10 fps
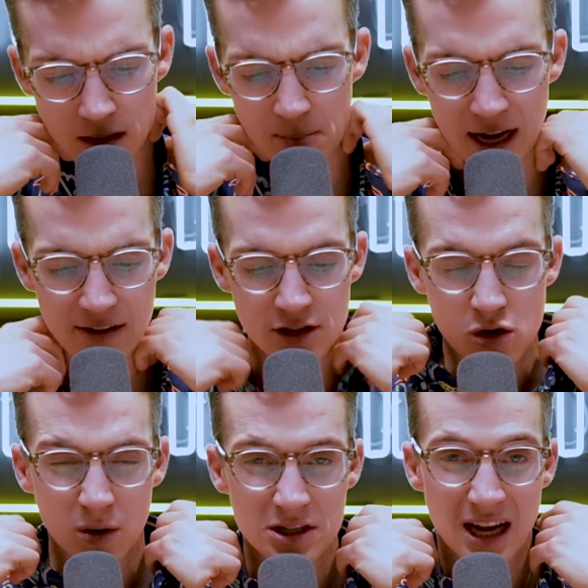Many of the
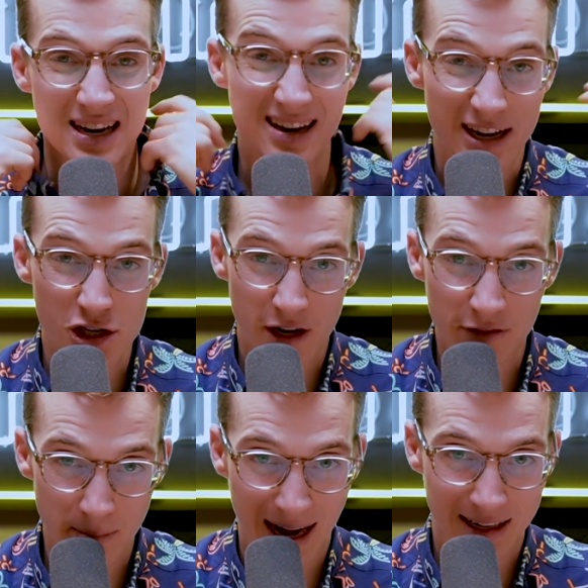doors had night
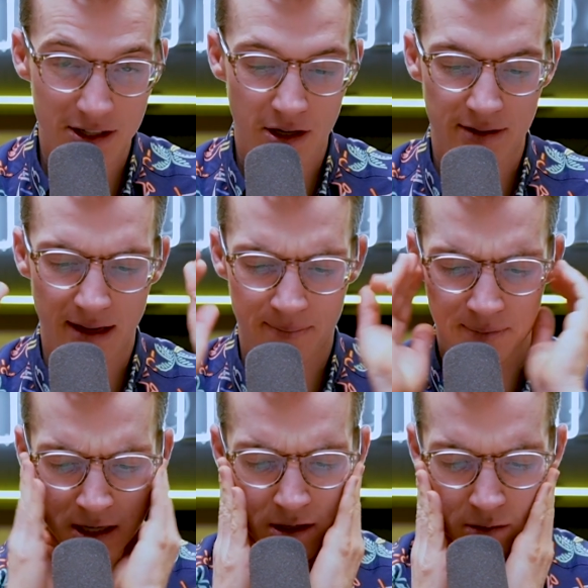shift magnets on them,
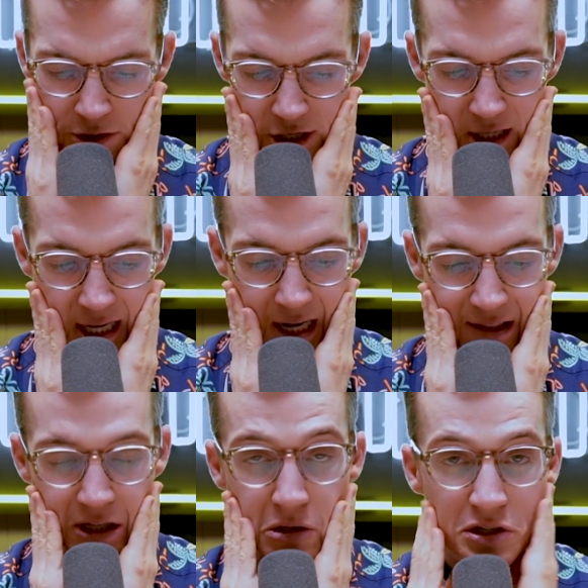which
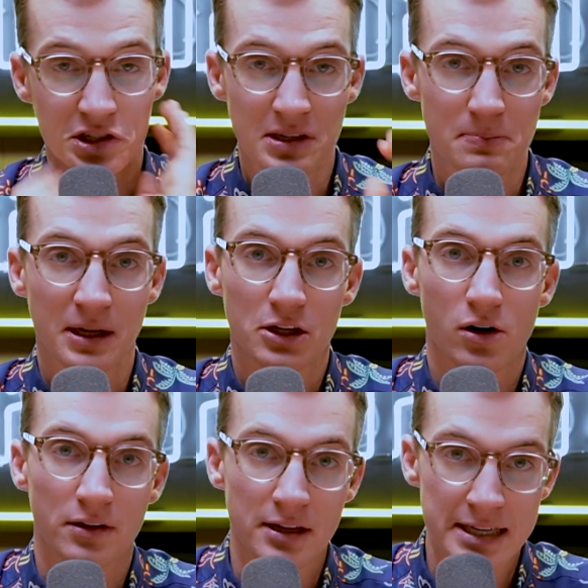indicated those sleeping
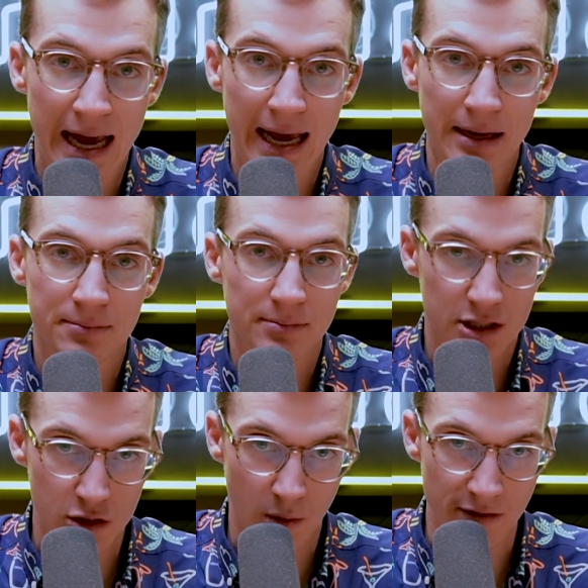during the day.
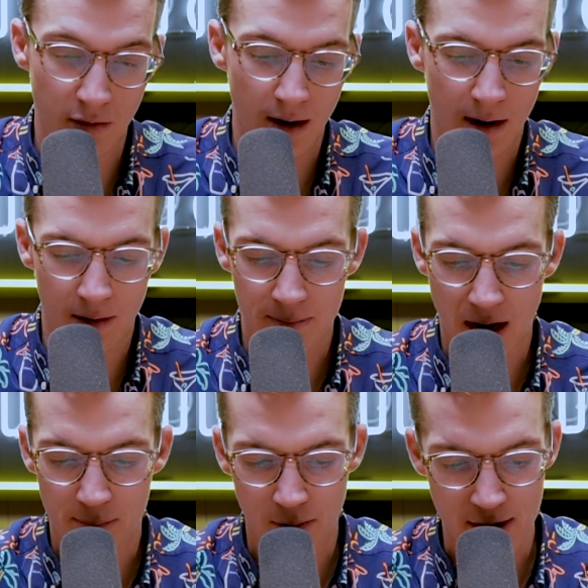It's a 24-hour
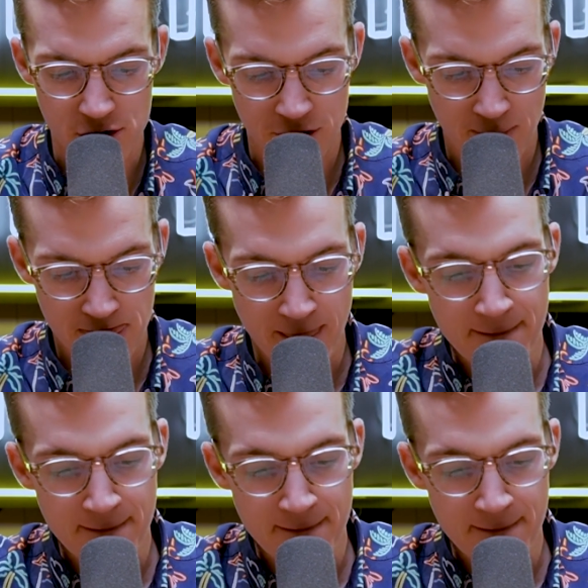operation.